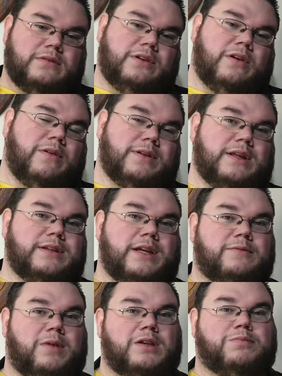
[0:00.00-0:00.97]
You know,
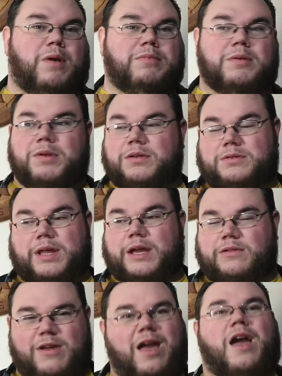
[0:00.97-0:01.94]
he's probably been
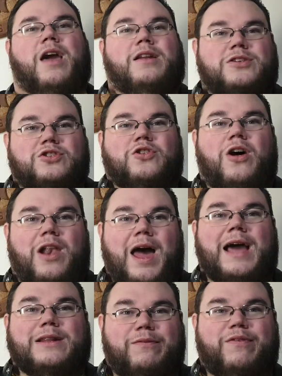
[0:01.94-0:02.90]
thinking, yeah, this is all
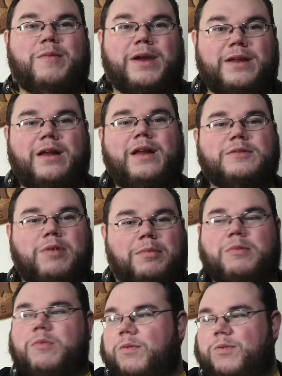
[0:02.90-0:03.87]
lined up for me.
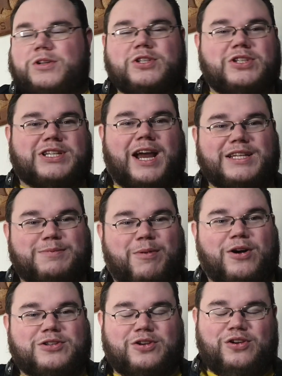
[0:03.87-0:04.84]
Probably more watching Sky
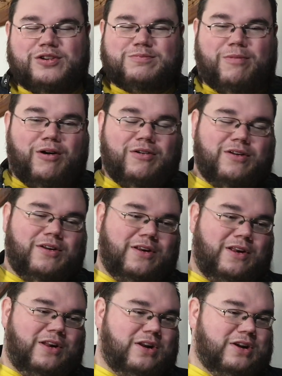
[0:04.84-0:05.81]
Sports News, but
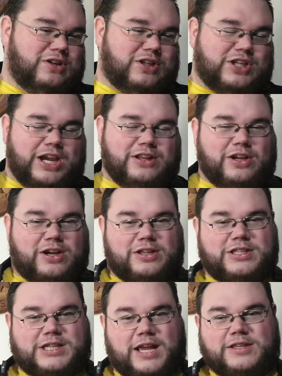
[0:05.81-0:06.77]
seeing the
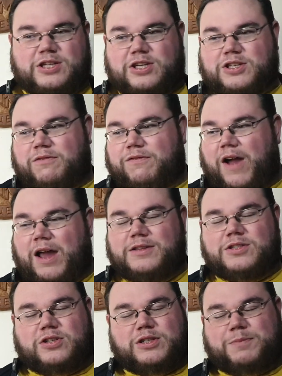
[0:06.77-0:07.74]
consensus of
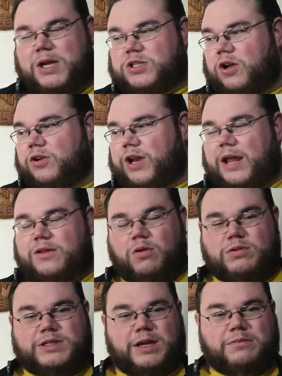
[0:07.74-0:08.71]
fans, and especially on grand
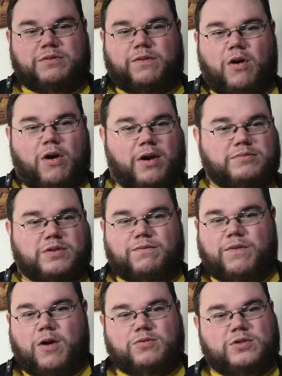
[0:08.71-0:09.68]
old teams' forums and
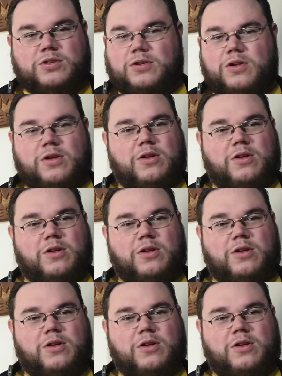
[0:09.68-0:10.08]
votes,